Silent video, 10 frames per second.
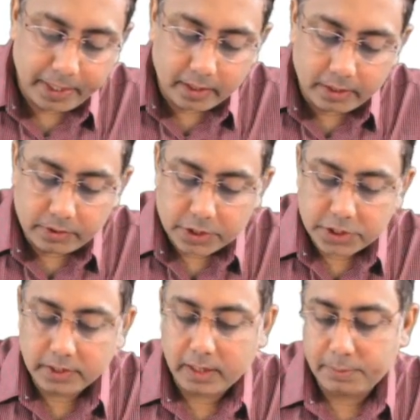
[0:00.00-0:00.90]
Medical
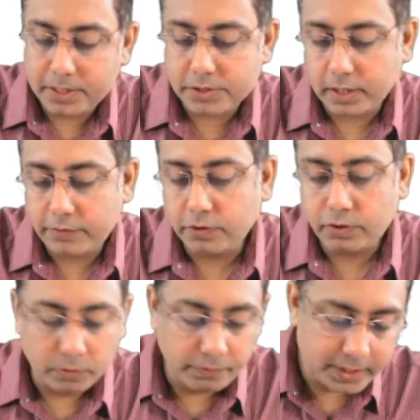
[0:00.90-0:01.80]
nutrition therapy is tried
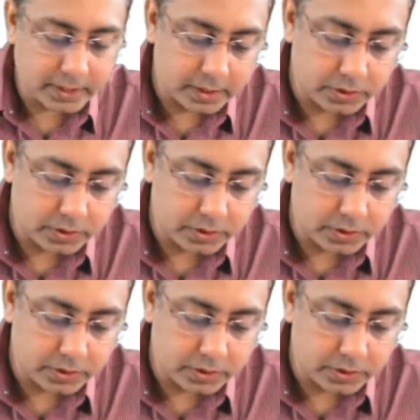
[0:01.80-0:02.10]
for 2 weeks.